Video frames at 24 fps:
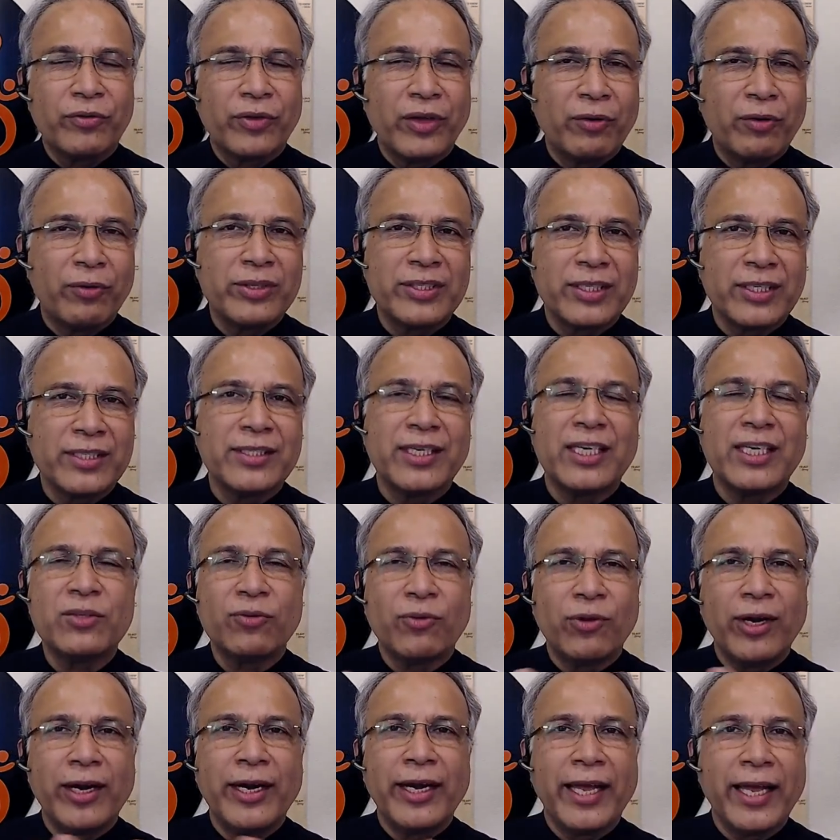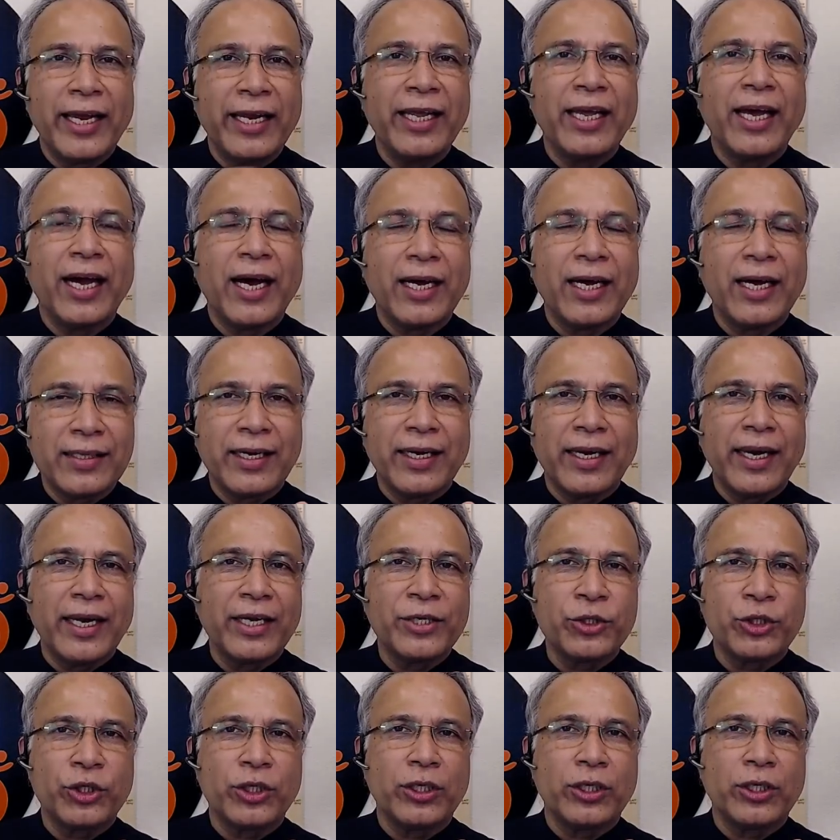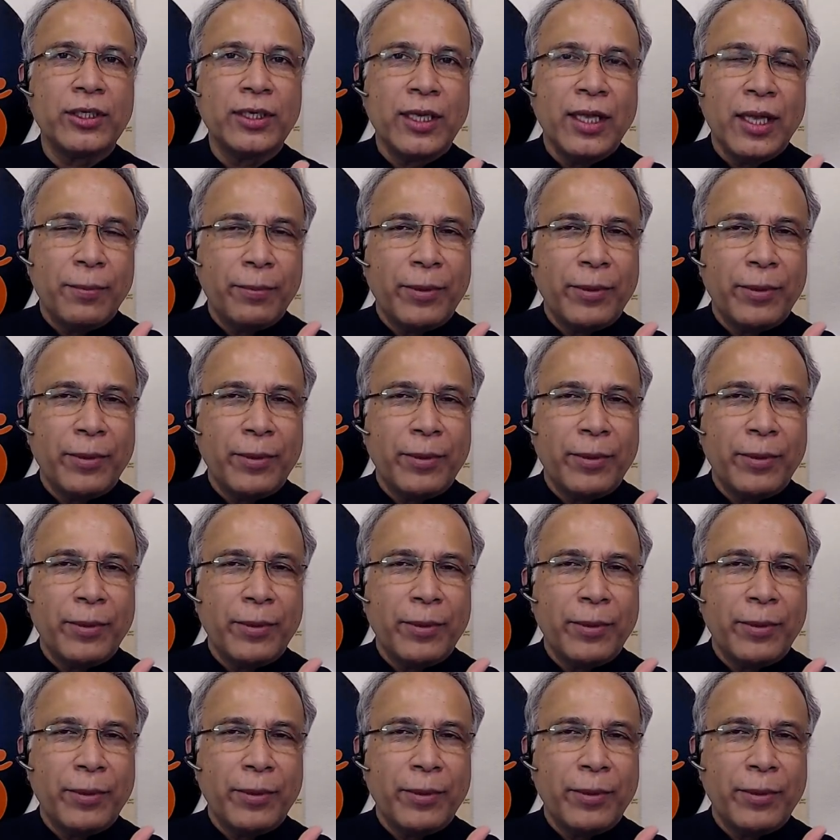he was successful in any other election.